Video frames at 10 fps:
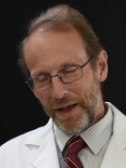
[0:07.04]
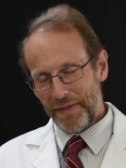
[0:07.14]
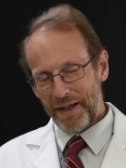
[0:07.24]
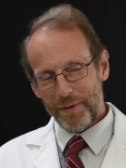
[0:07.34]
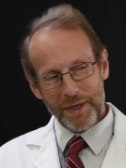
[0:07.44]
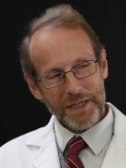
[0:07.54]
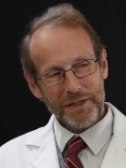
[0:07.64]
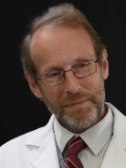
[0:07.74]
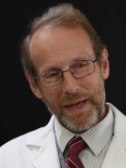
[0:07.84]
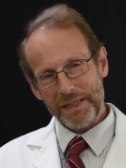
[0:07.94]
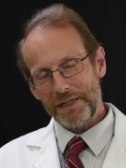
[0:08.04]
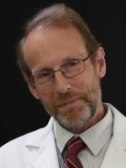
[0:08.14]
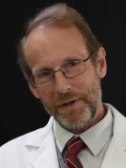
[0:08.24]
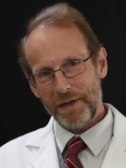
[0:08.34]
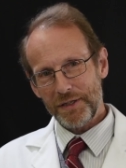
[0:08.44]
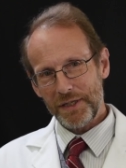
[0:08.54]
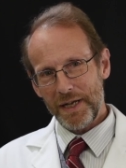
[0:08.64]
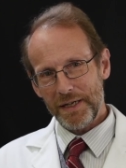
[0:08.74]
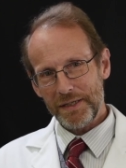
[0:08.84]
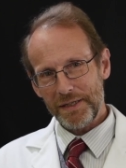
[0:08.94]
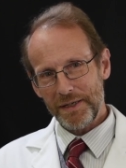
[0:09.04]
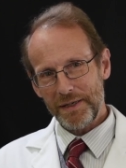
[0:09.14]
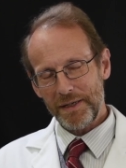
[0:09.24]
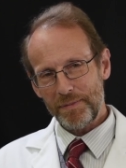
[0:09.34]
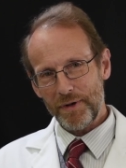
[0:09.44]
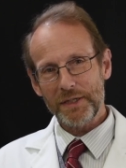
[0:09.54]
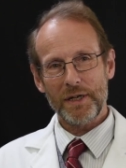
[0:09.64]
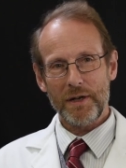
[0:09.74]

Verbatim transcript: I think I went into medicine because it has uh, it brings a